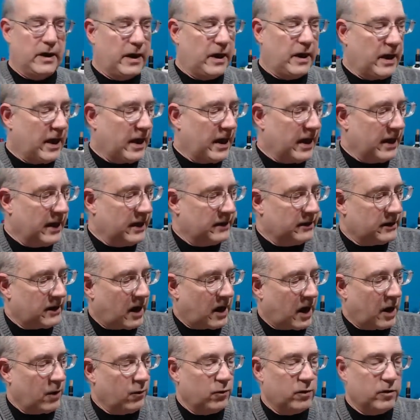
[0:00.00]
And
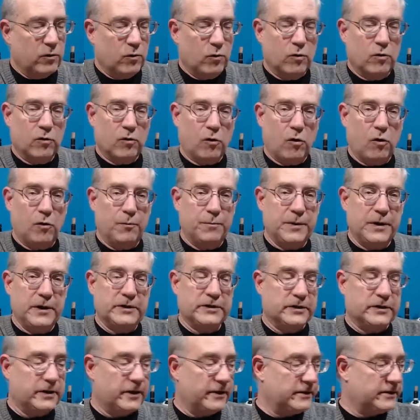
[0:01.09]
I want to order a whole
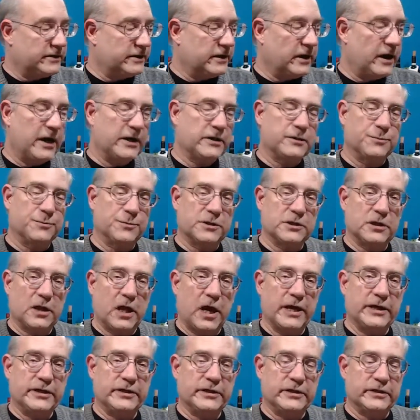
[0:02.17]
pizza. Now, they still had some
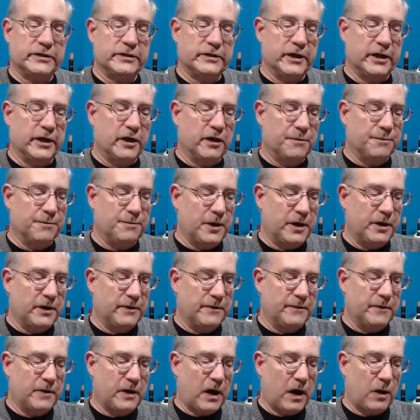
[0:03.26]
slices there, but
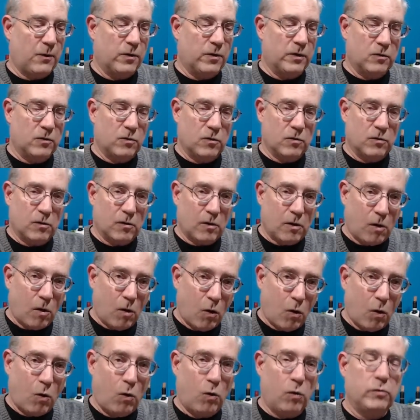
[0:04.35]
I want to order a
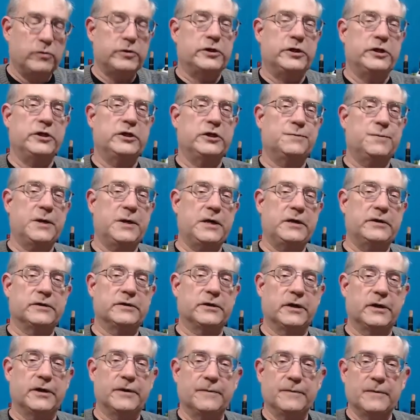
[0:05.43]
whole cheese
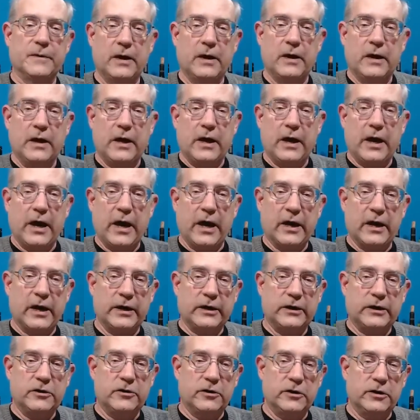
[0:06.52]
pizza, and I
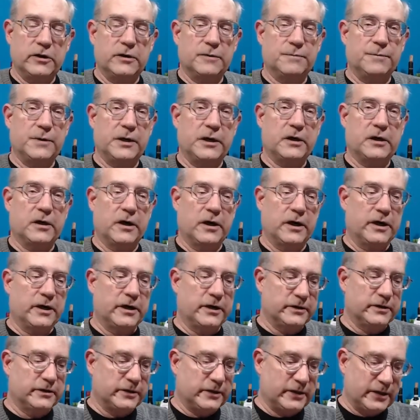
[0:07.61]
couldn't
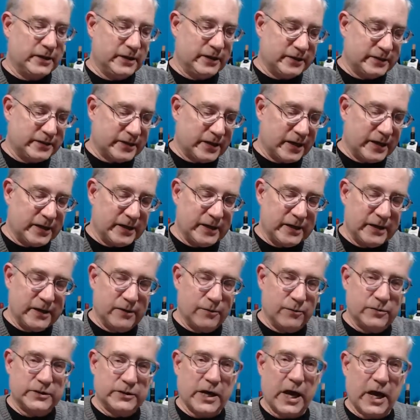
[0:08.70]
because they said it
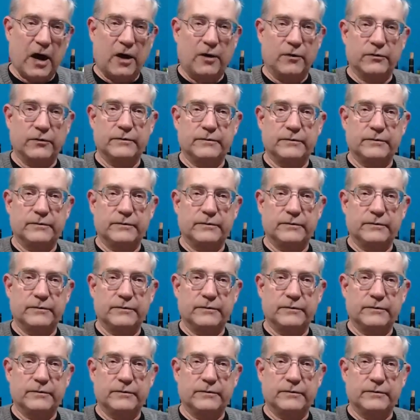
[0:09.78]
was out.